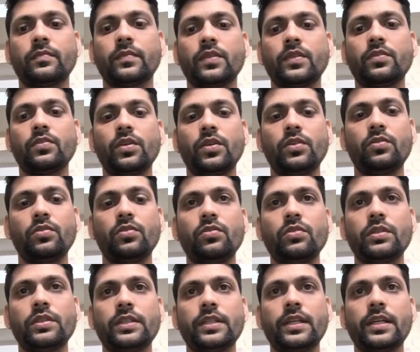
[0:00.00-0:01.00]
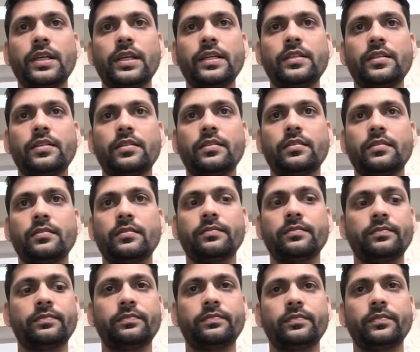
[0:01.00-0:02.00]
Going to select
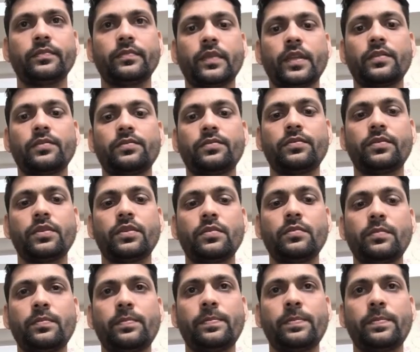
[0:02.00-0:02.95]
from.